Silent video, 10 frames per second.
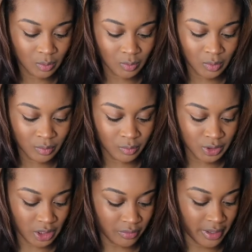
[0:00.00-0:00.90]

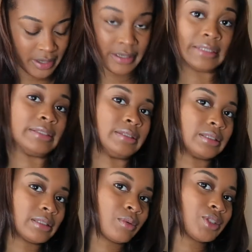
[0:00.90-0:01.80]
What y'all rating these?
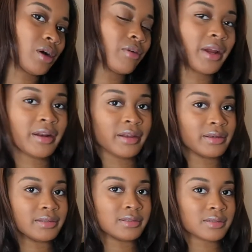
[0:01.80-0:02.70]
What y'all rating
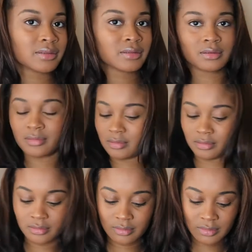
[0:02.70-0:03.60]
these?
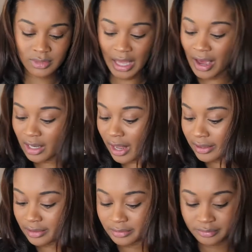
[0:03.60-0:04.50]
I
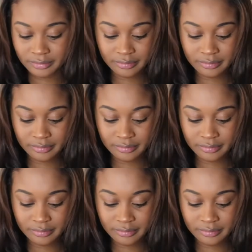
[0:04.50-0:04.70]
like them.